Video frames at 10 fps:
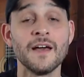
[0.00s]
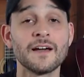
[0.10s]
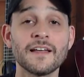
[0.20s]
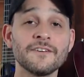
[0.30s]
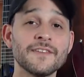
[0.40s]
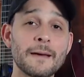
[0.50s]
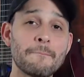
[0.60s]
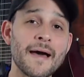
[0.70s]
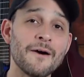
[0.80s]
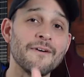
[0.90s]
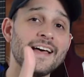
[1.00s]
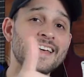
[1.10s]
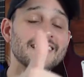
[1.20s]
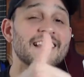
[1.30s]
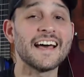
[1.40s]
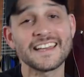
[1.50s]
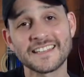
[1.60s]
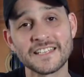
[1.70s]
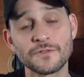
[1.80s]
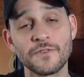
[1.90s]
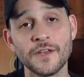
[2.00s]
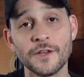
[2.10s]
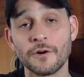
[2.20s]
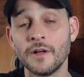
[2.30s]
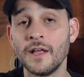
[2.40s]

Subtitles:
click on that bell, and like this video.